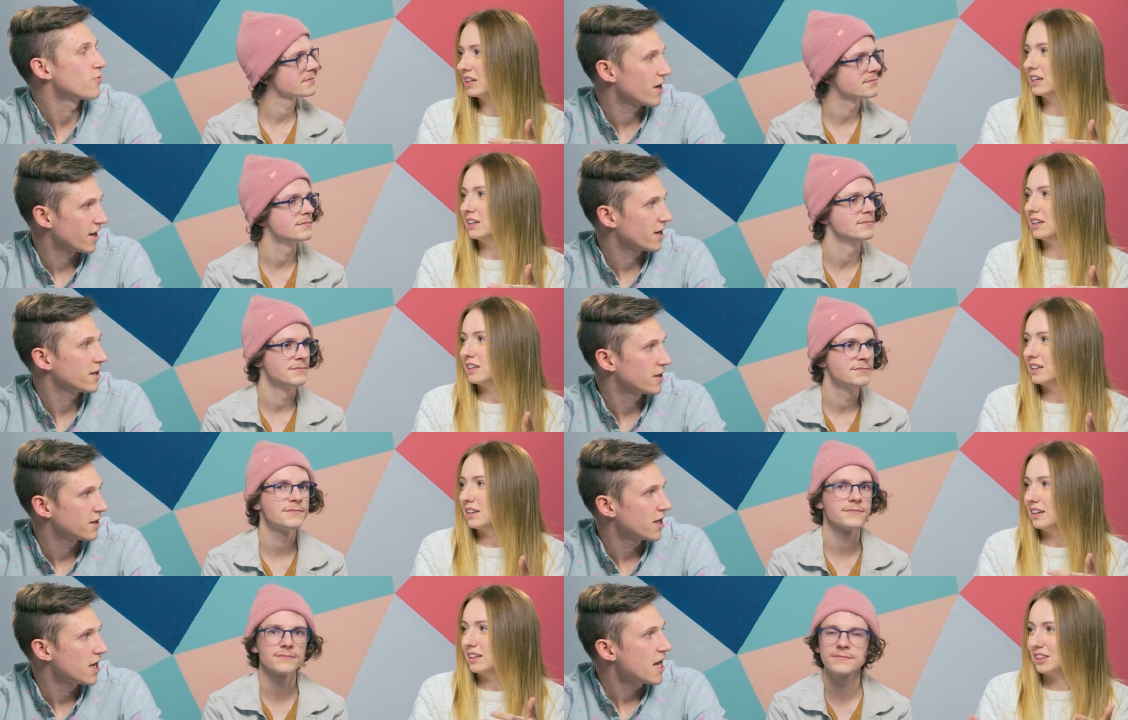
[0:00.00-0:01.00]
Speaker 1: Right.
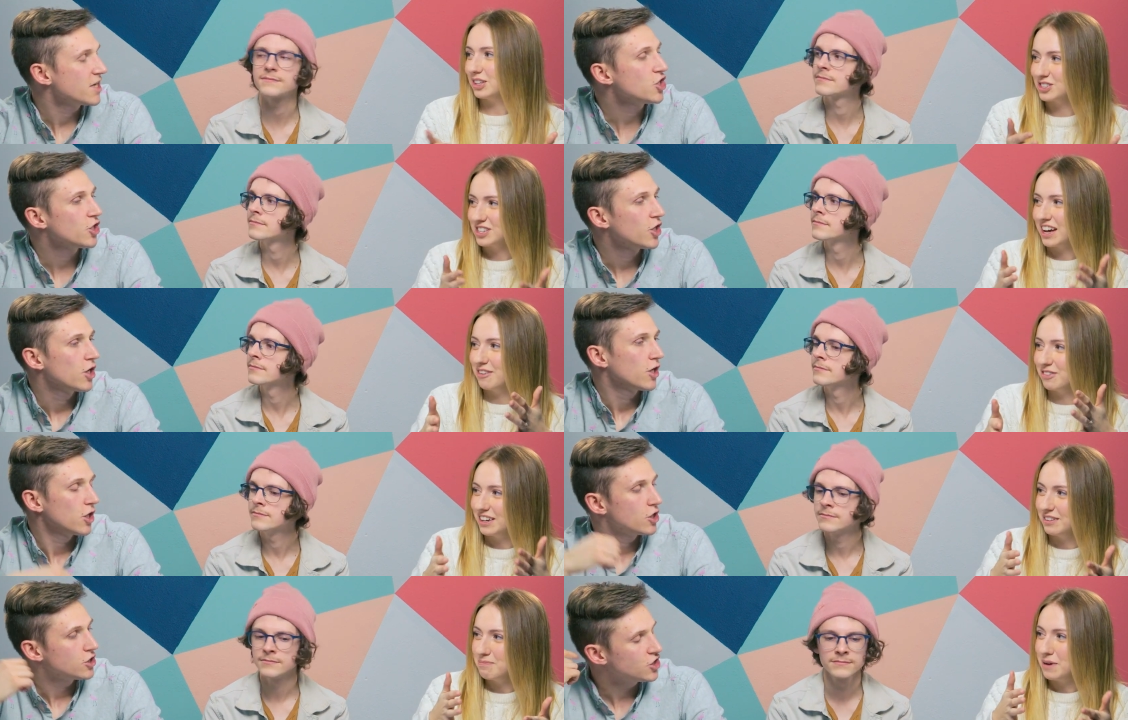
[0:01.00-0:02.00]
There's kind of
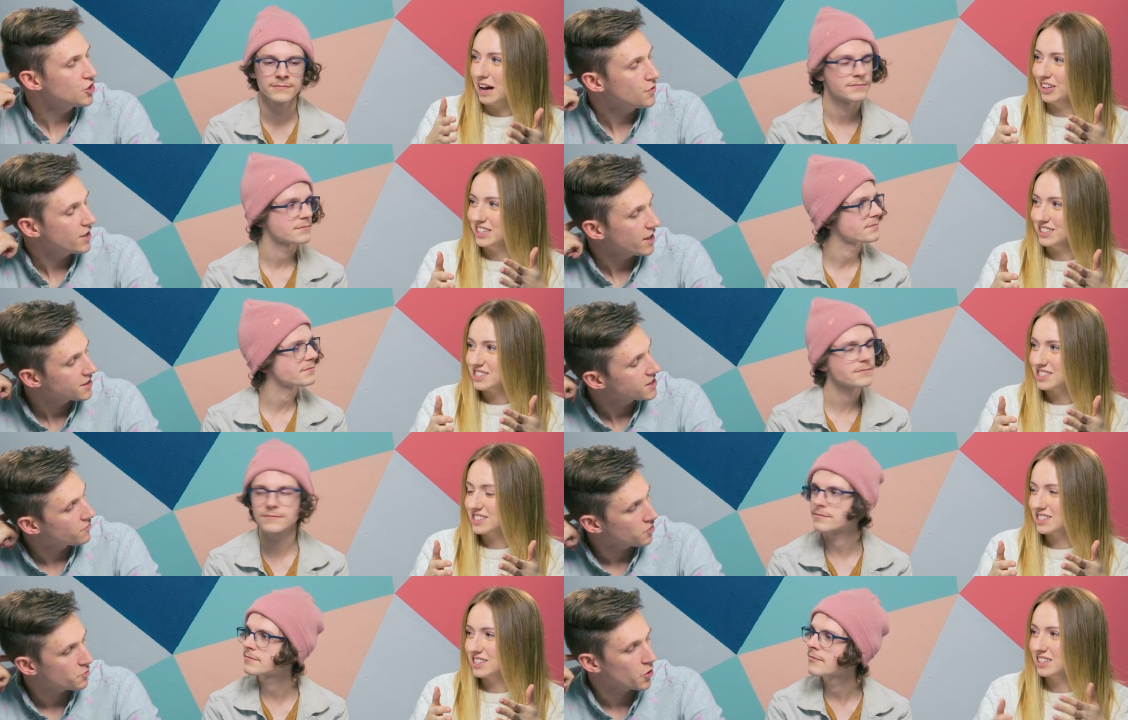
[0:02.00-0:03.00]
a balance. Do you think it's
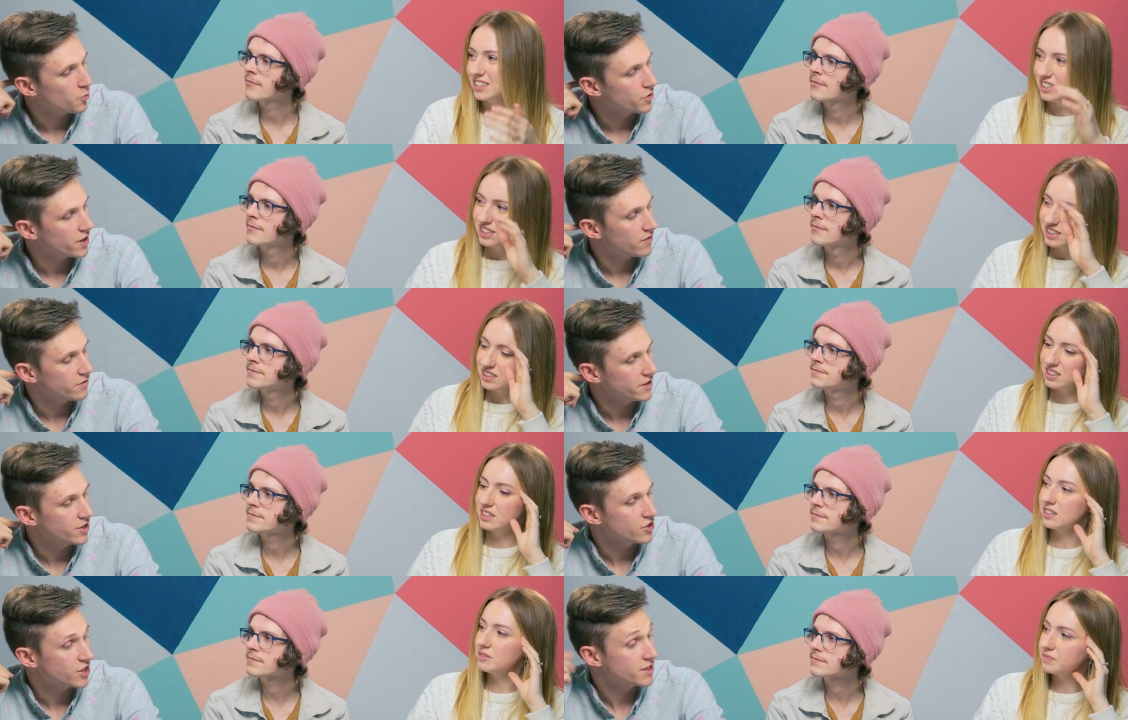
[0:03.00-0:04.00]
ever appropriate, if a
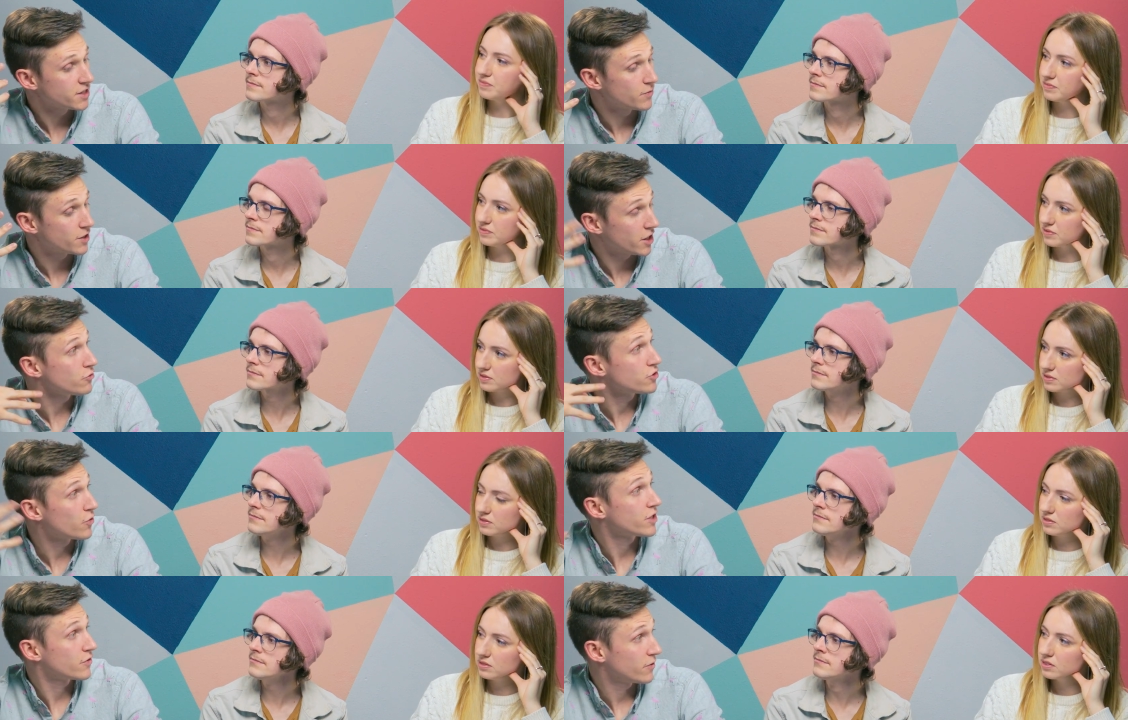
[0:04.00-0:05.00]
leader does something that you
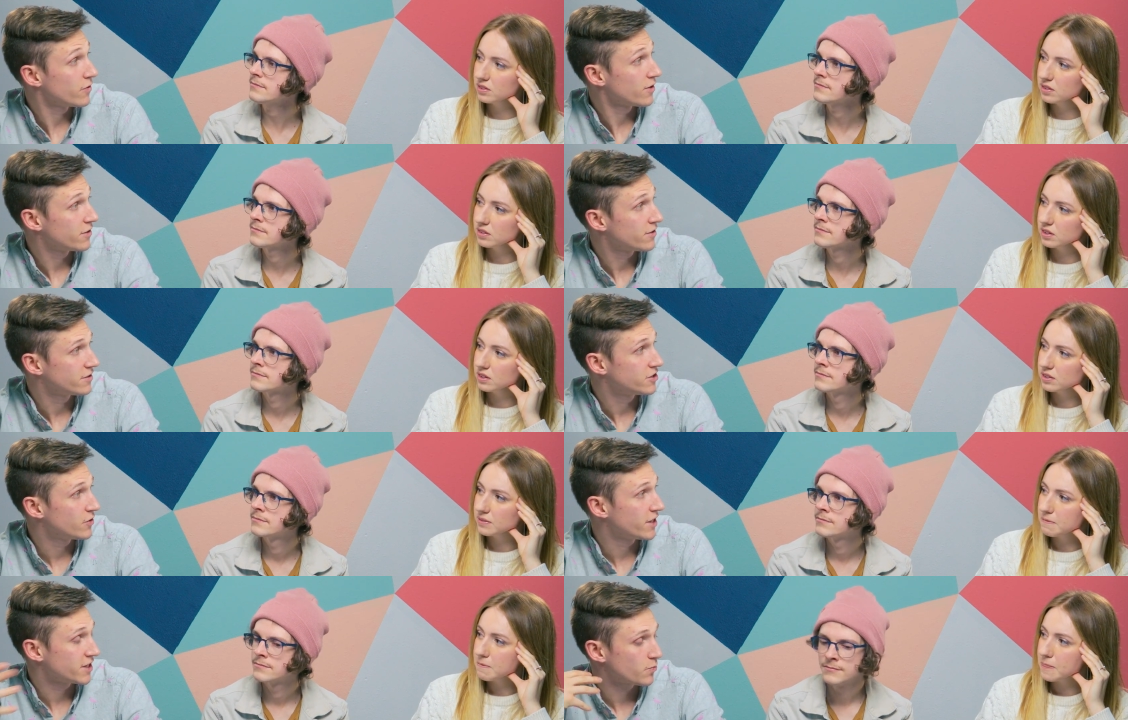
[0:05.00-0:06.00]
don't agree with, do
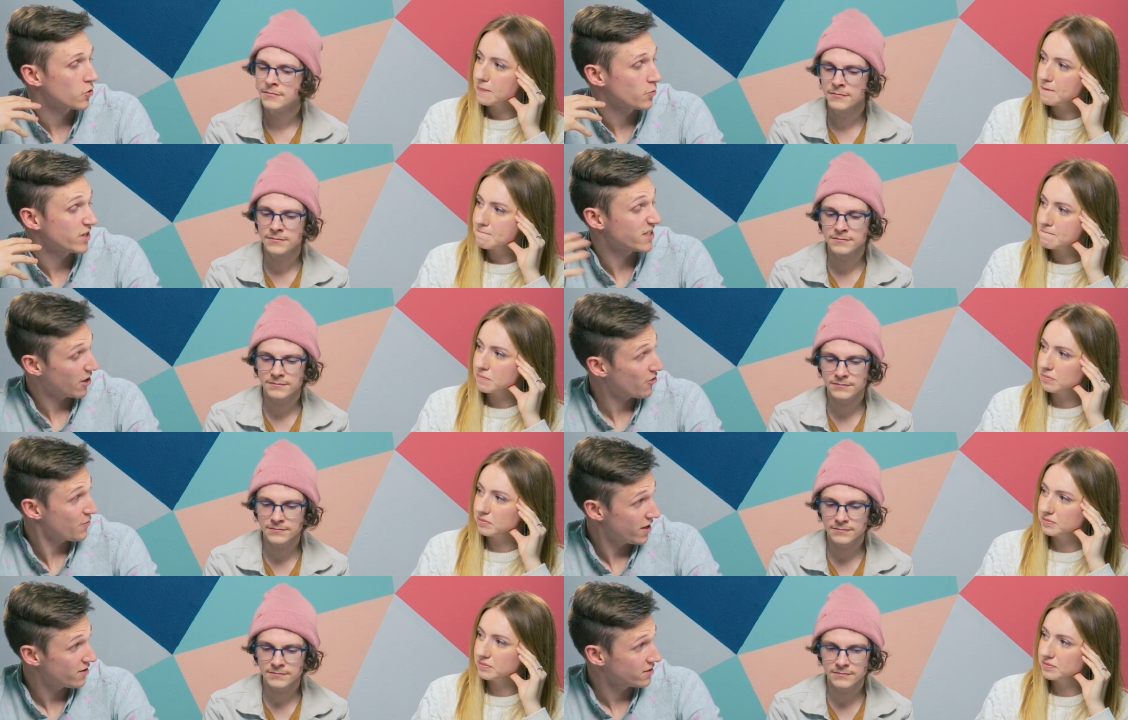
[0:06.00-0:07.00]
you think it's appropriate to tell
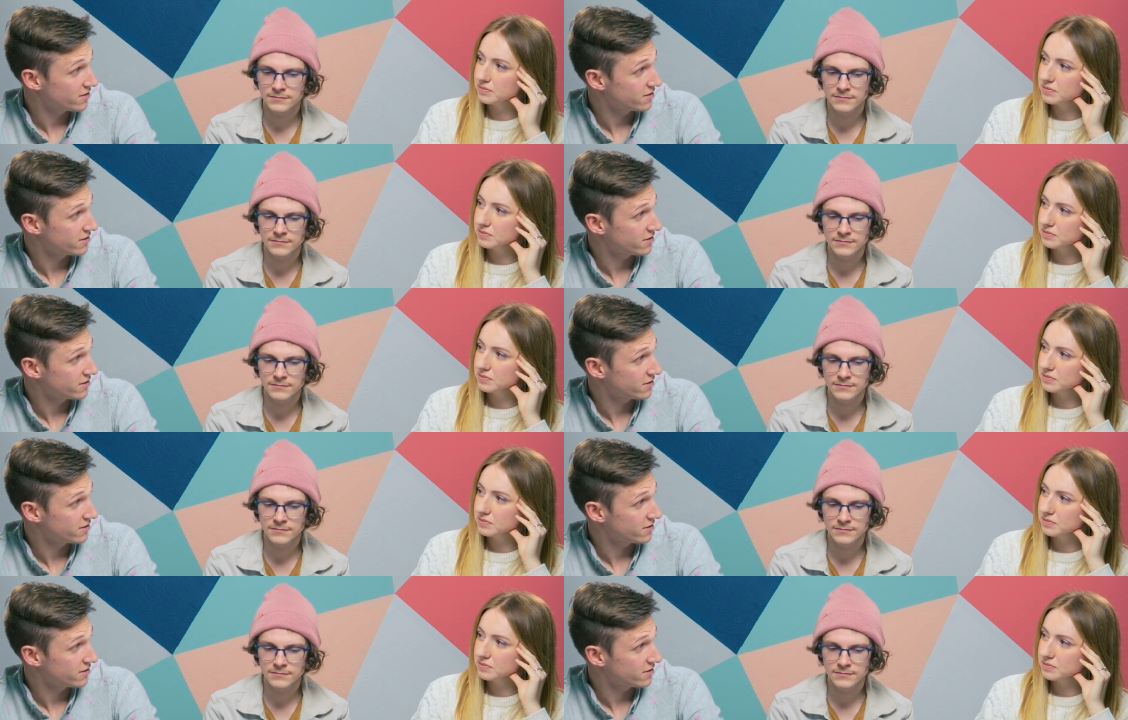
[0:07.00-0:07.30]
them that?